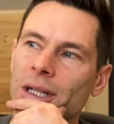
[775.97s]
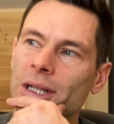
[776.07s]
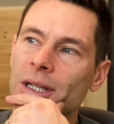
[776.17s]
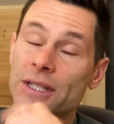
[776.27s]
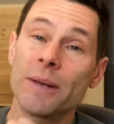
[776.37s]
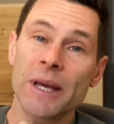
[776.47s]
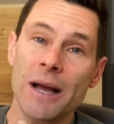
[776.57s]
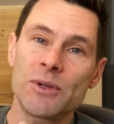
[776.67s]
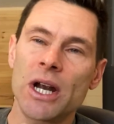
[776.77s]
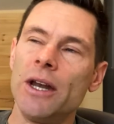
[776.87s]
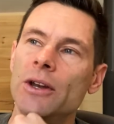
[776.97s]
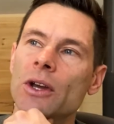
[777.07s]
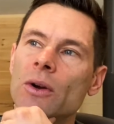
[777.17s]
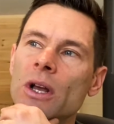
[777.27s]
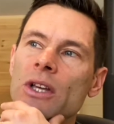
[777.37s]
something I'm trying to
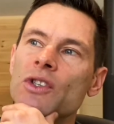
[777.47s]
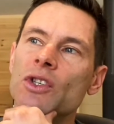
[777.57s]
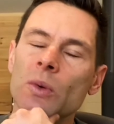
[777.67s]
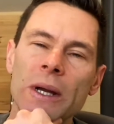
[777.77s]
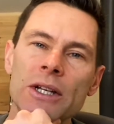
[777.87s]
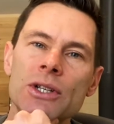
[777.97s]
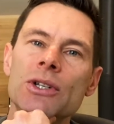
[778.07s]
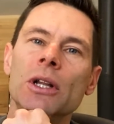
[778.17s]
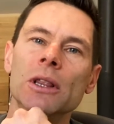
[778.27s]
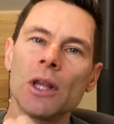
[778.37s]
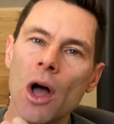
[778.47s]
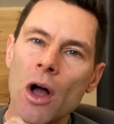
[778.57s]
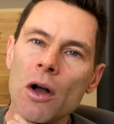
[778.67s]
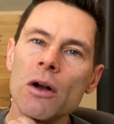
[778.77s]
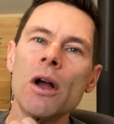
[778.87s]
do, switch to
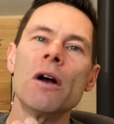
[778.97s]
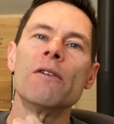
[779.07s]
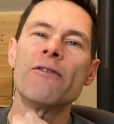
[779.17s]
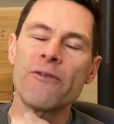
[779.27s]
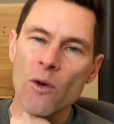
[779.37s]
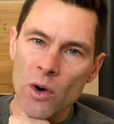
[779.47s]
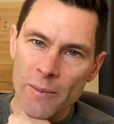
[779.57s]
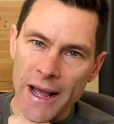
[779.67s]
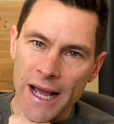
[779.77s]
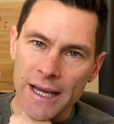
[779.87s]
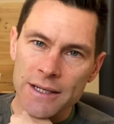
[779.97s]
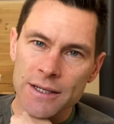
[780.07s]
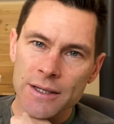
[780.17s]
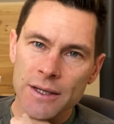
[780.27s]
long format